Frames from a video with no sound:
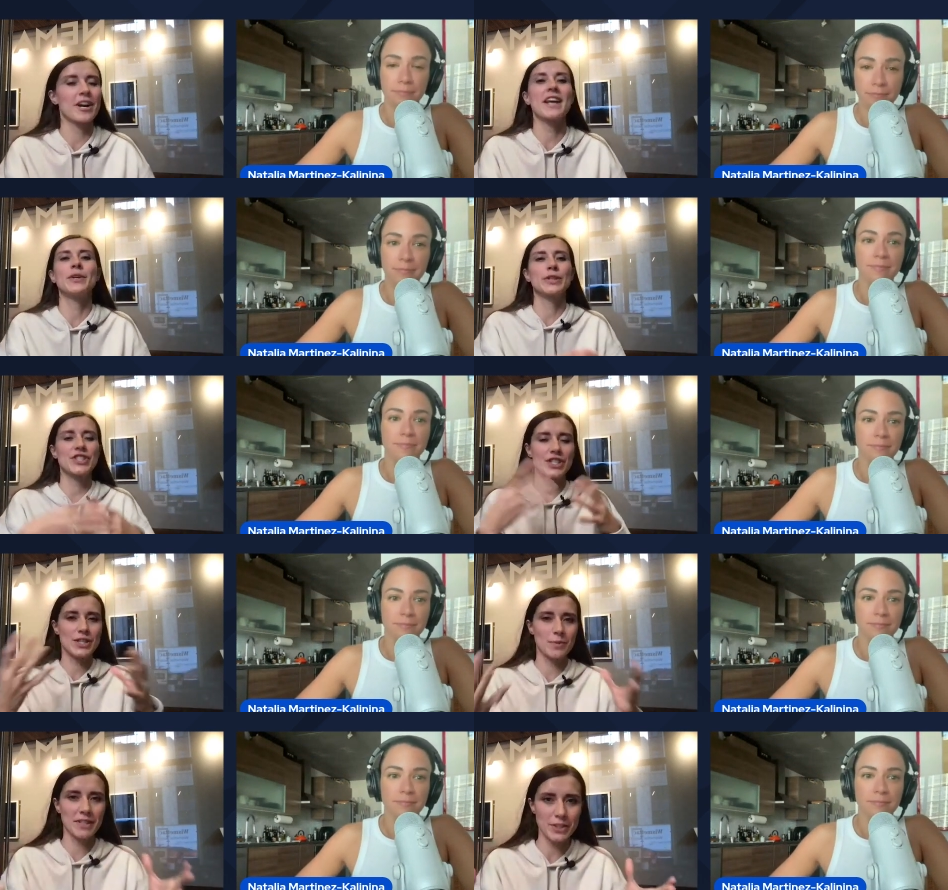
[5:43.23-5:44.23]
Speaker 1: right? Or
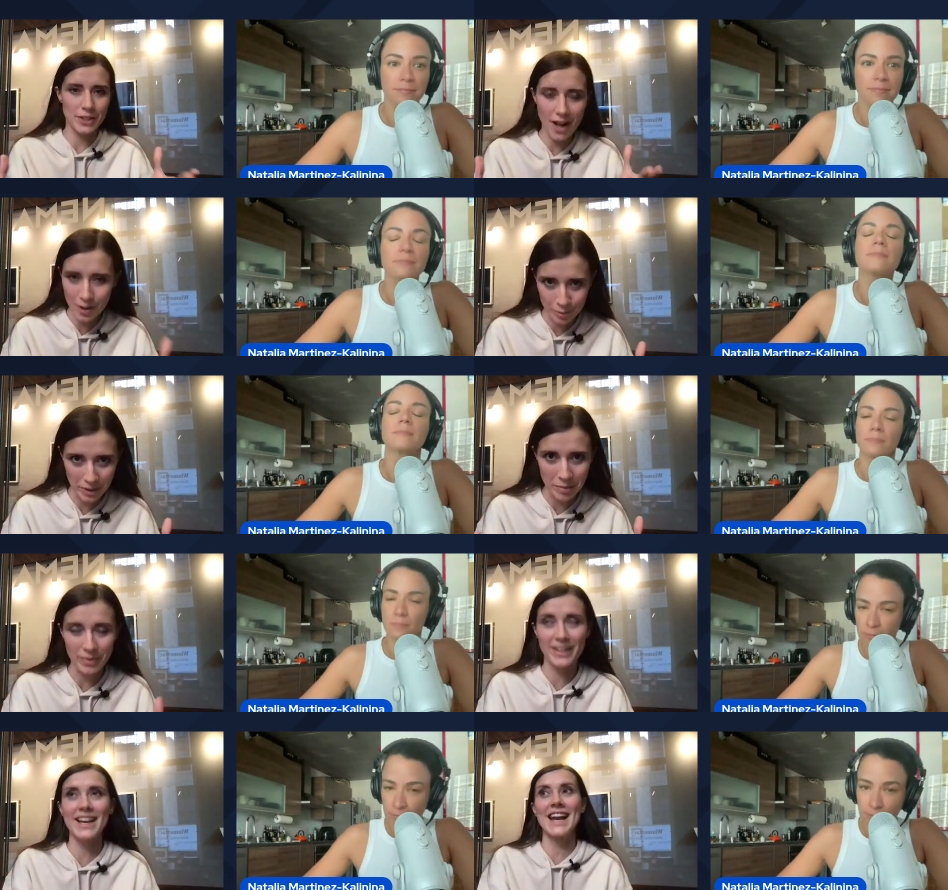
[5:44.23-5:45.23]
just to meet your own
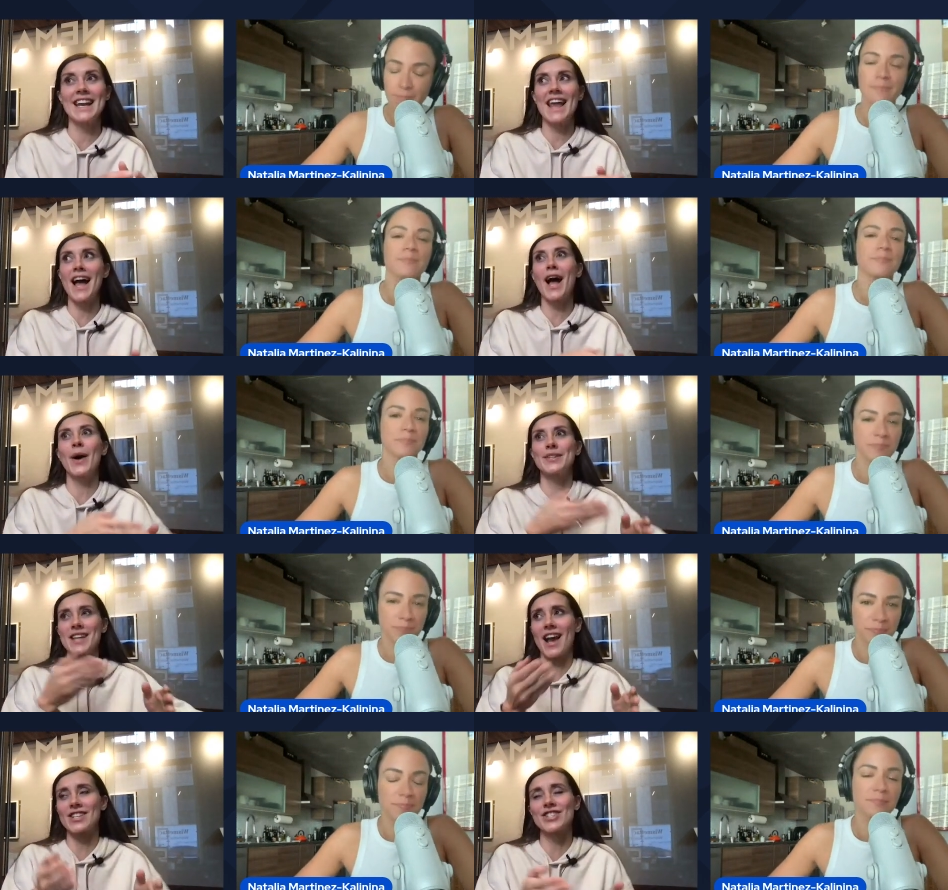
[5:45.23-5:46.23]
people. And now
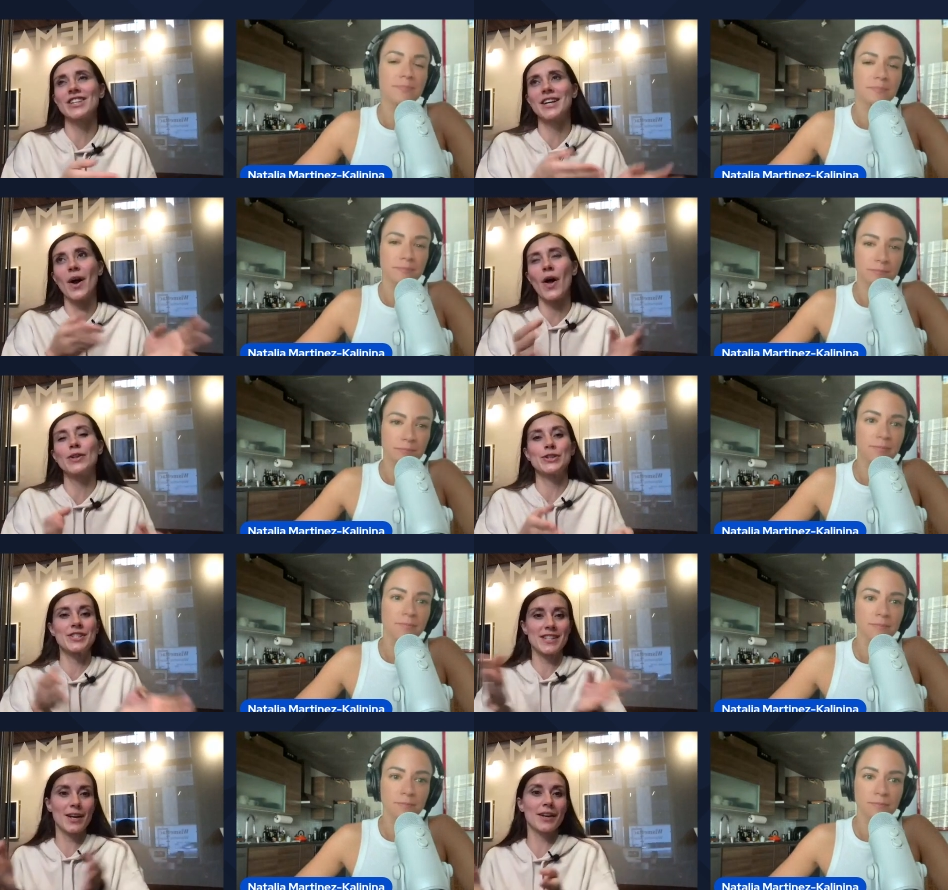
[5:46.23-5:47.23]
it's actually all
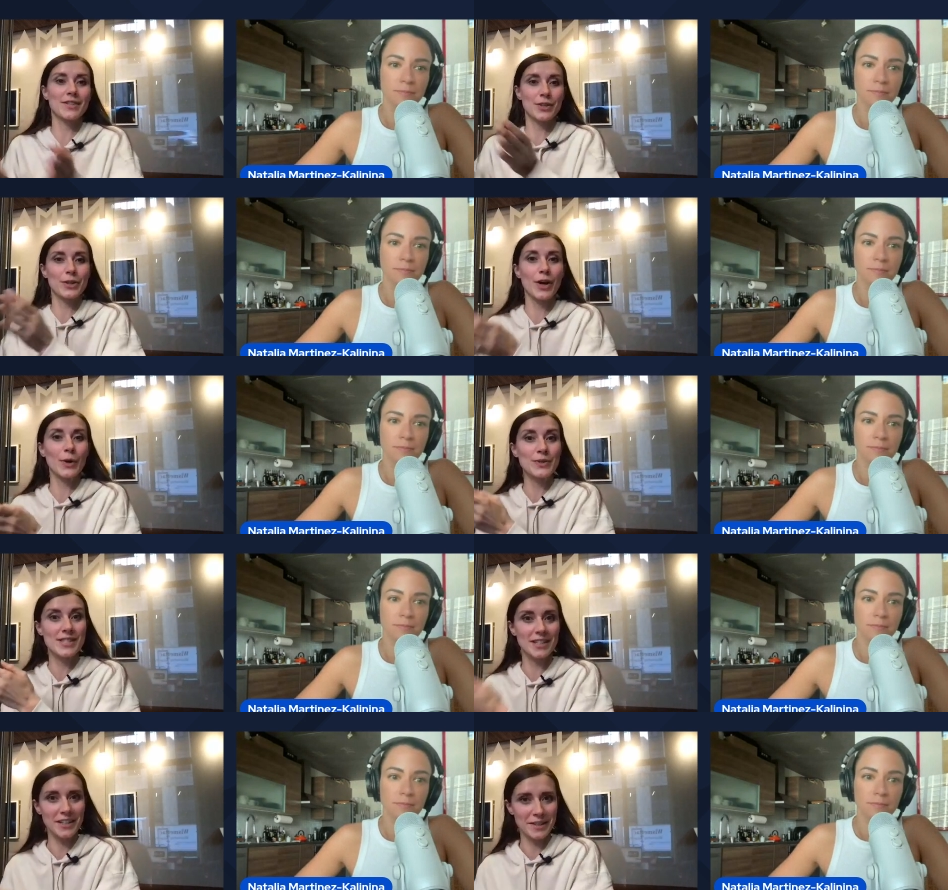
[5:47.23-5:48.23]
turned out into your own
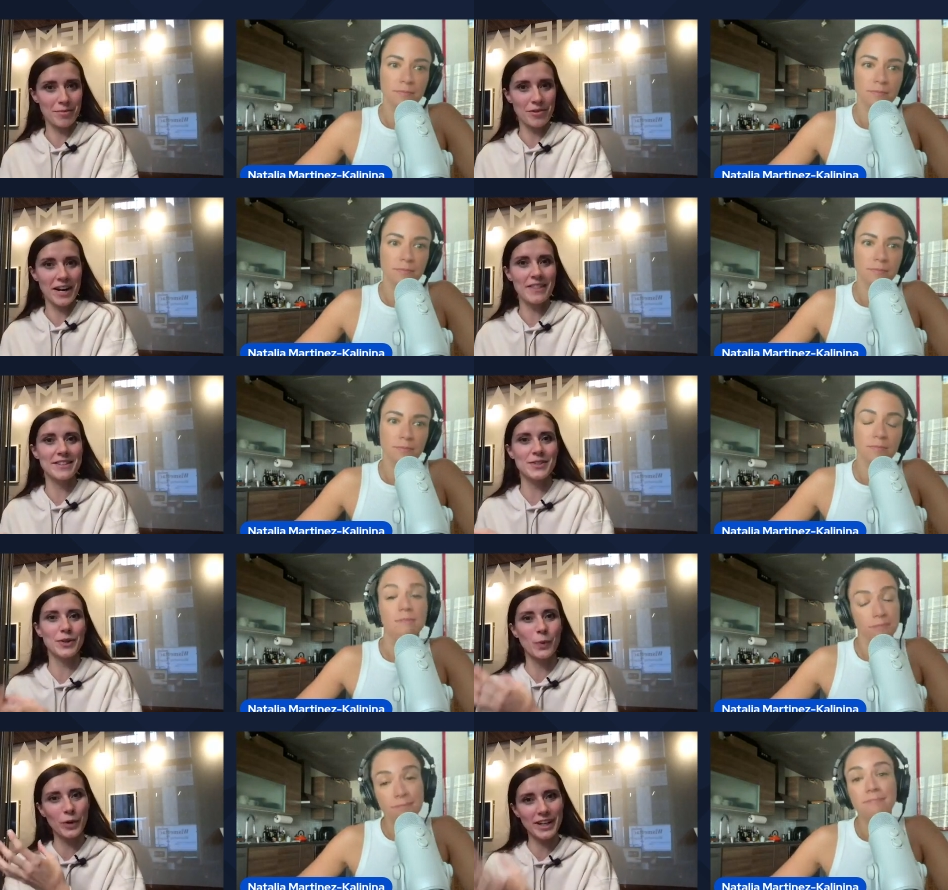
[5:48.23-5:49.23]
startup, right? That
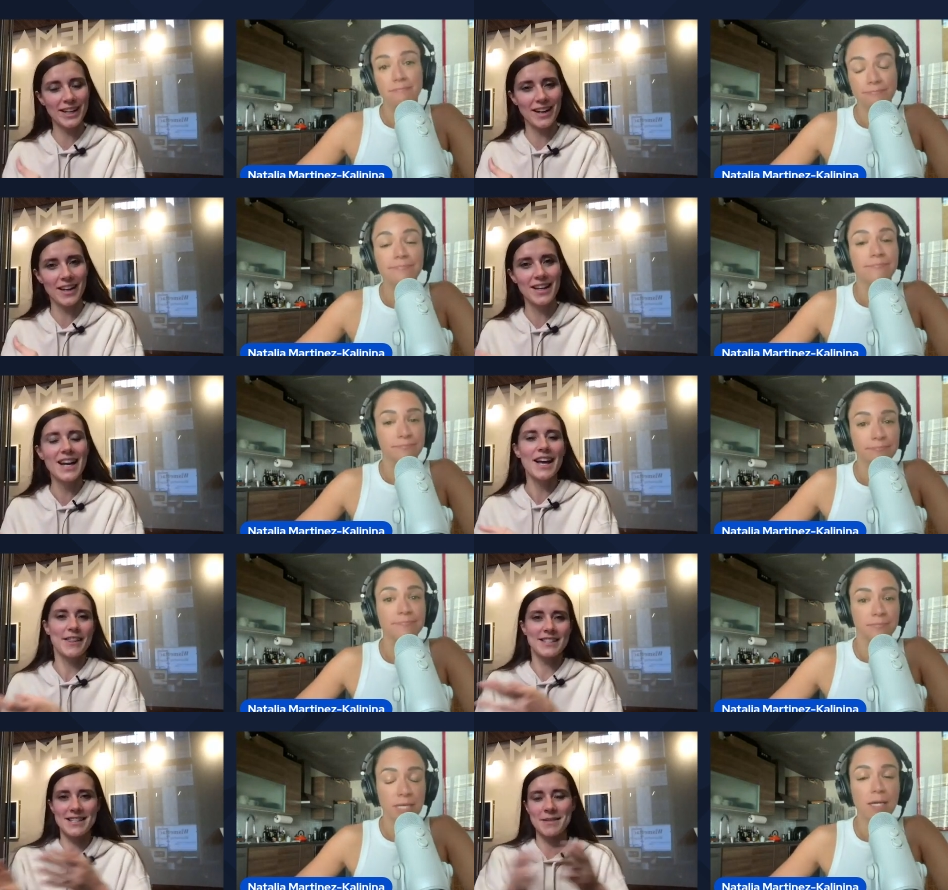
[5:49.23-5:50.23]
you're working on.
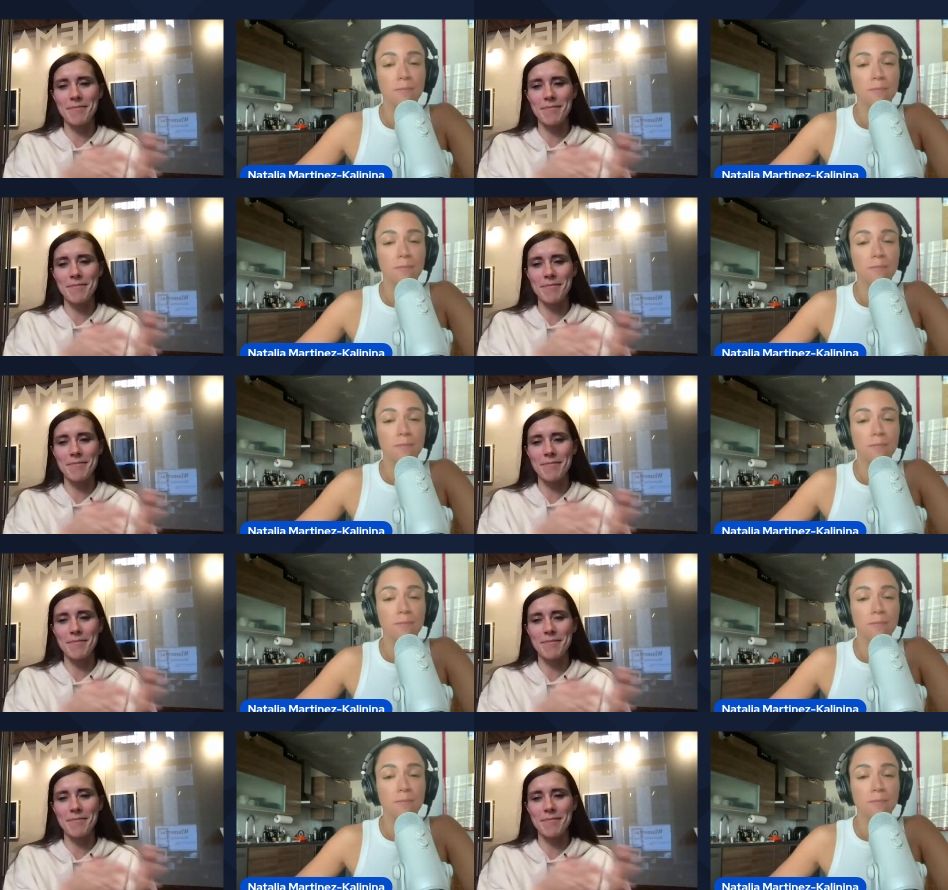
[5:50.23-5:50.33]
This is